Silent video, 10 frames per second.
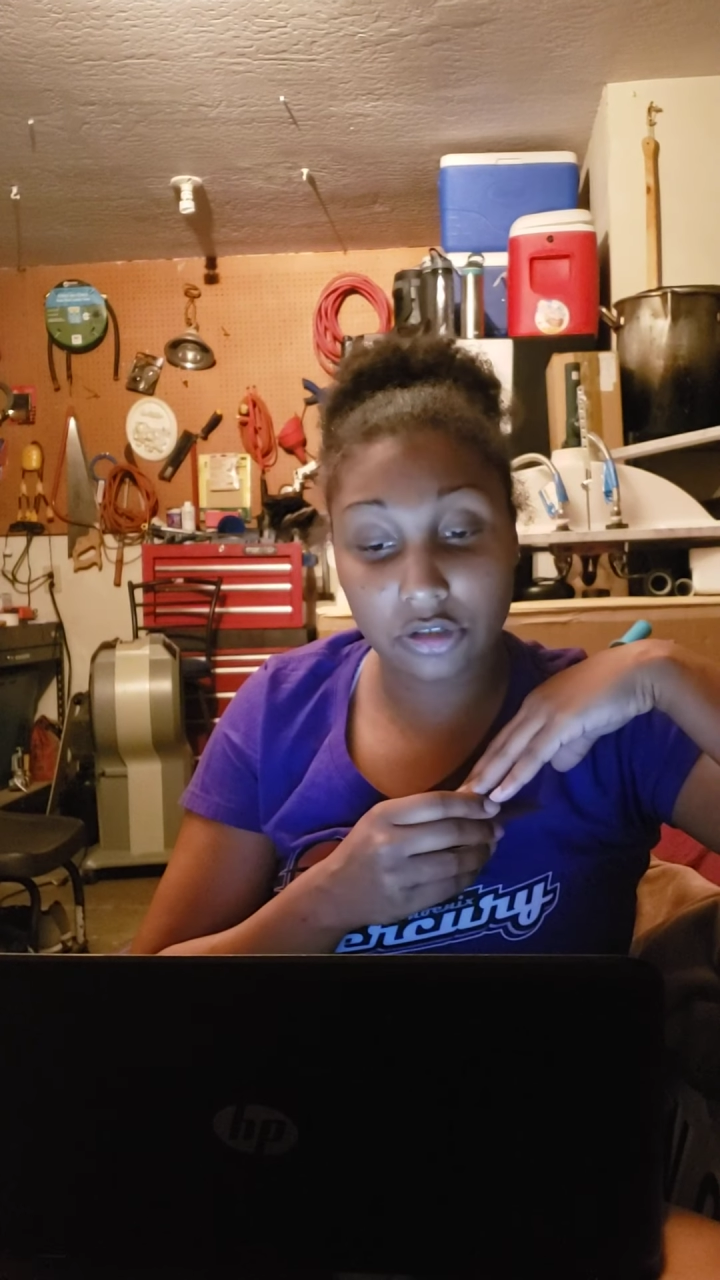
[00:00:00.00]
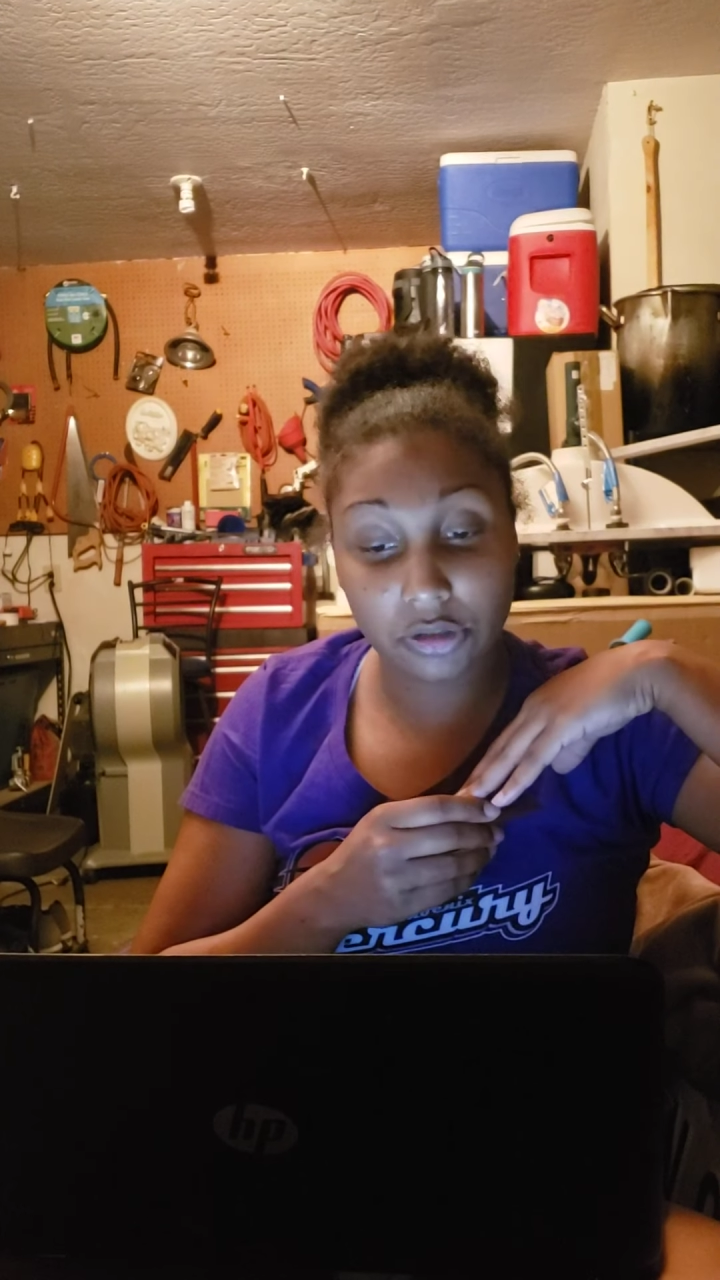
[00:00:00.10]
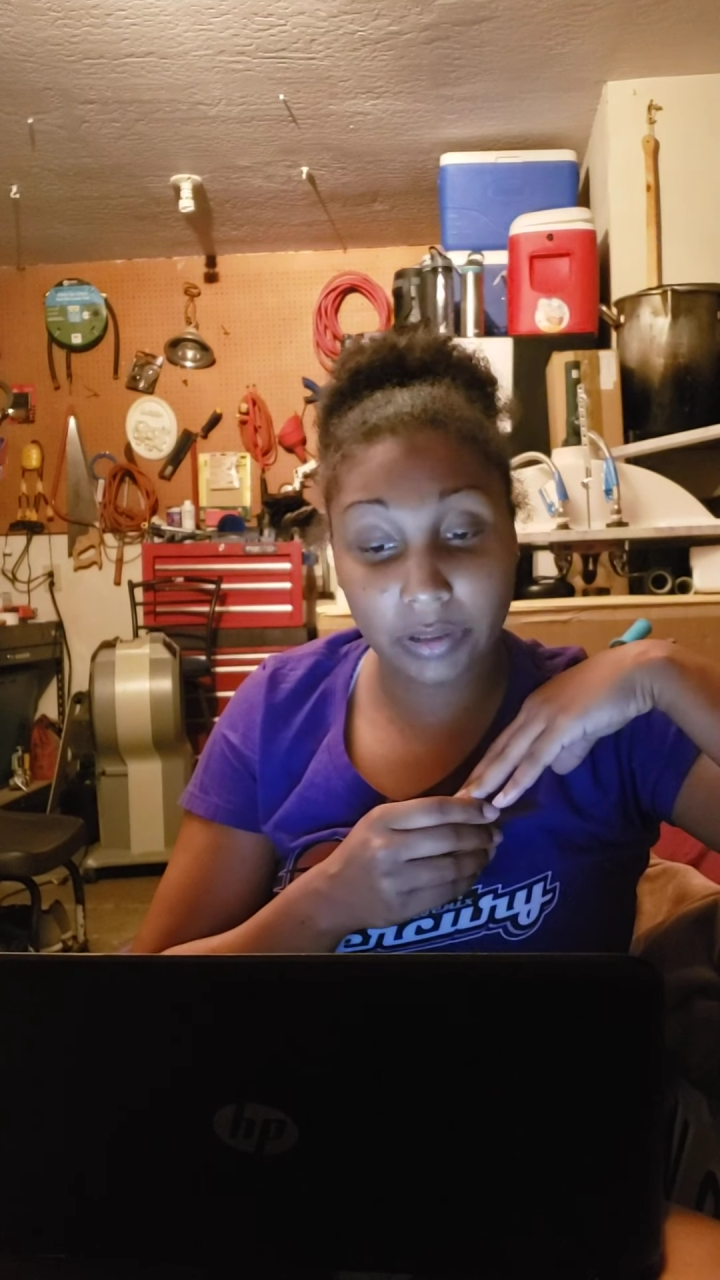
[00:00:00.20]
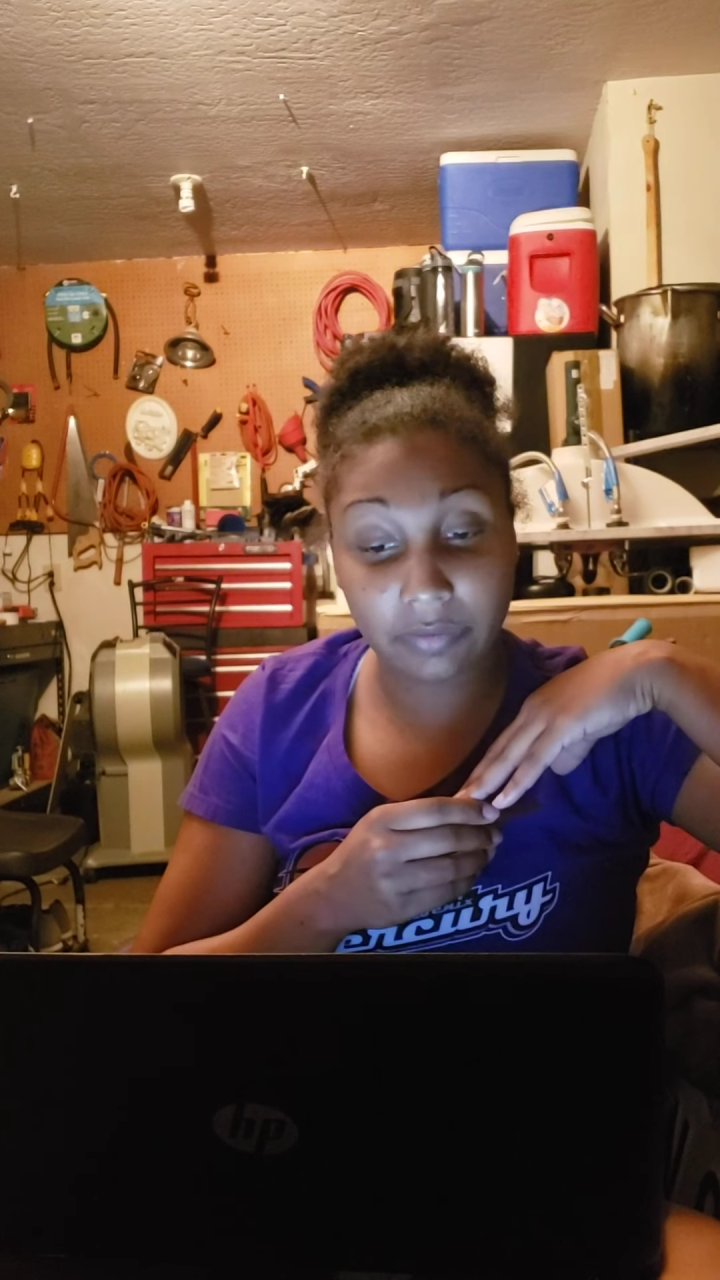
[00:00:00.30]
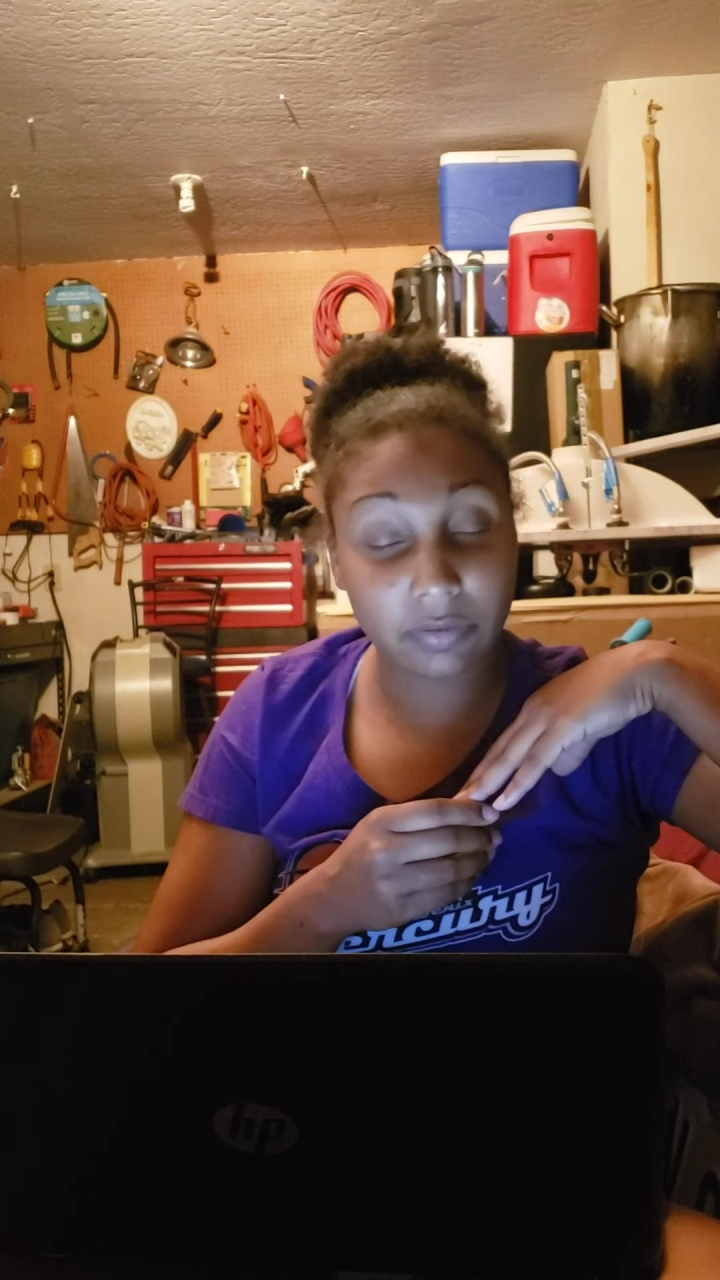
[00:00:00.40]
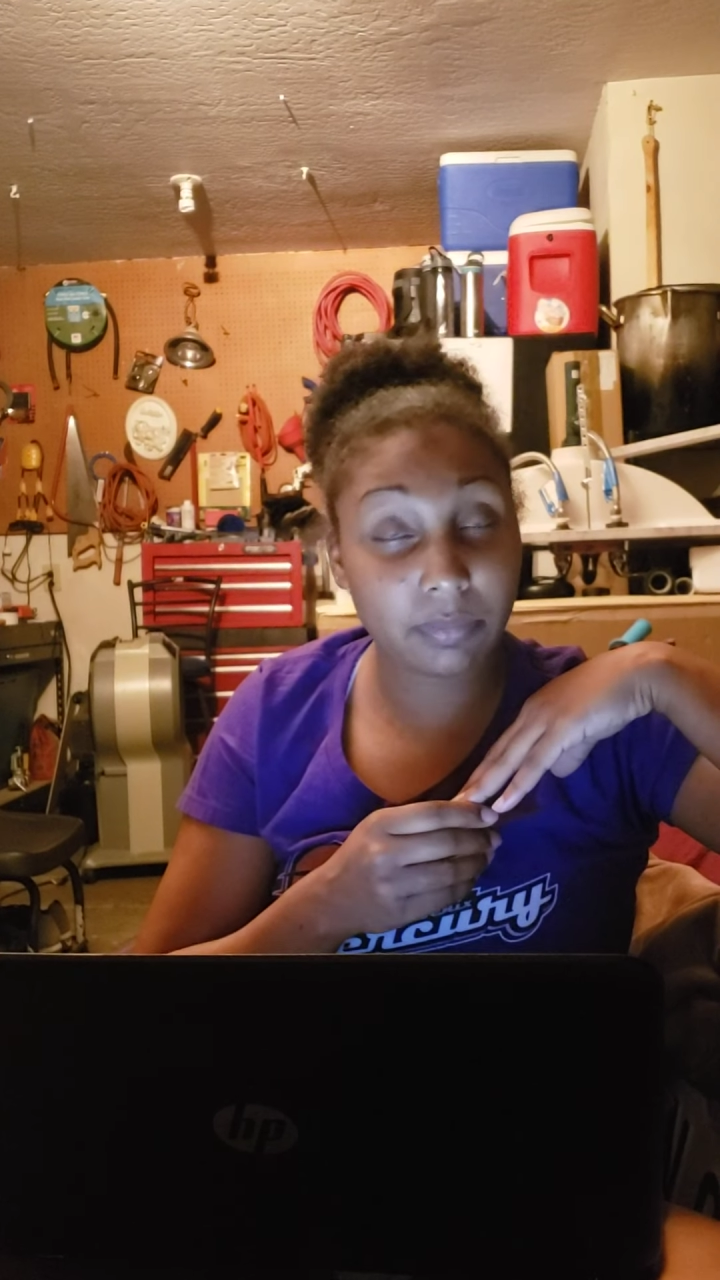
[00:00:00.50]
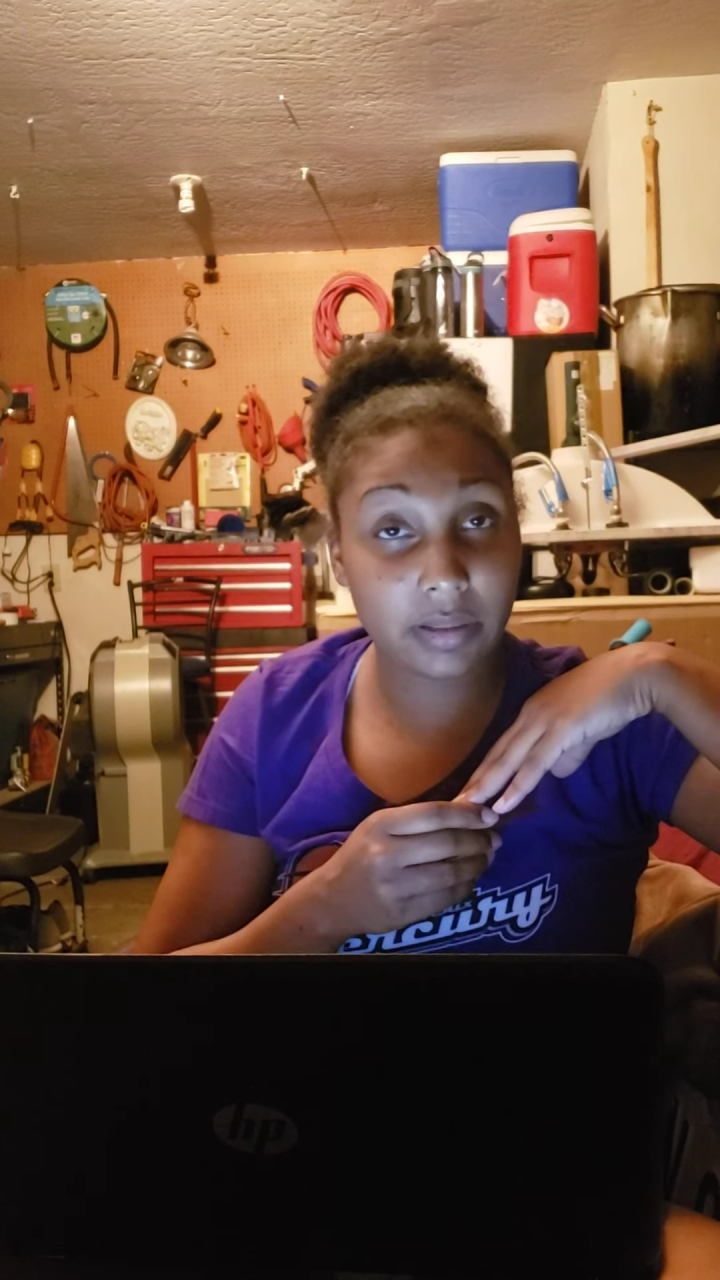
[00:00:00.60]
doing from